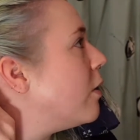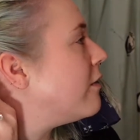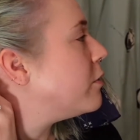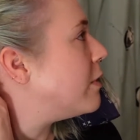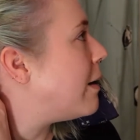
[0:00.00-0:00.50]
have
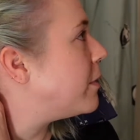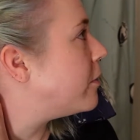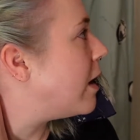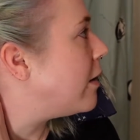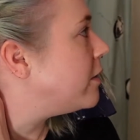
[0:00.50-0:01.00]
to wrap it
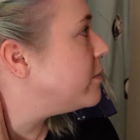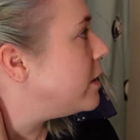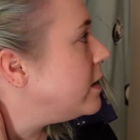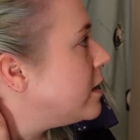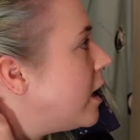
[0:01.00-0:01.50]
around as
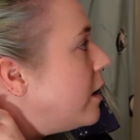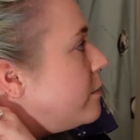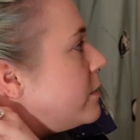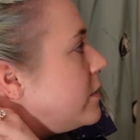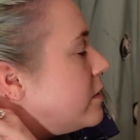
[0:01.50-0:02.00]
many
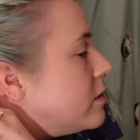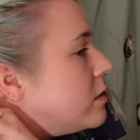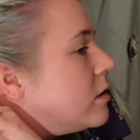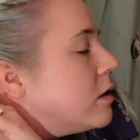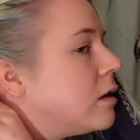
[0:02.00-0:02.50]
times,
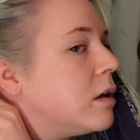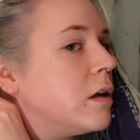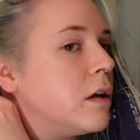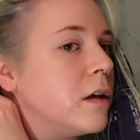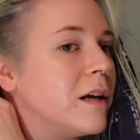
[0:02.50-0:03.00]

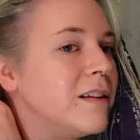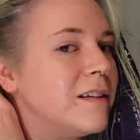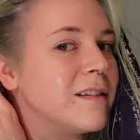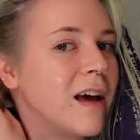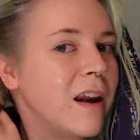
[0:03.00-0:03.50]
because
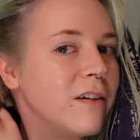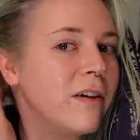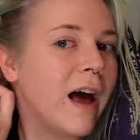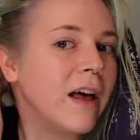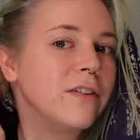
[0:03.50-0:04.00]
it's kind of a
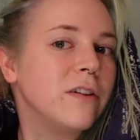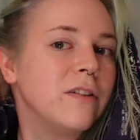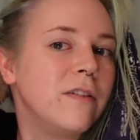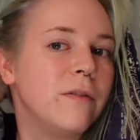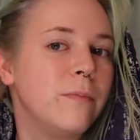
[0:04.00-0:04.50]
hassle because
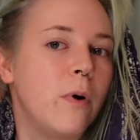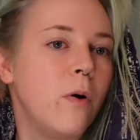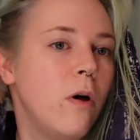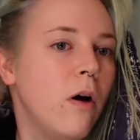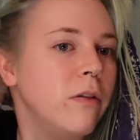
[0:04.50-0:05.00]
I have to
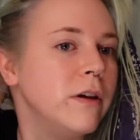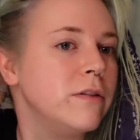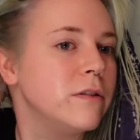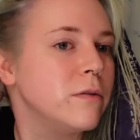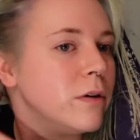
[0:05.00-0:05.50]
pull all
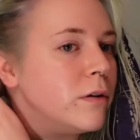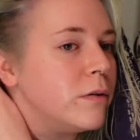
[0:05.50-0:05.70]
this through.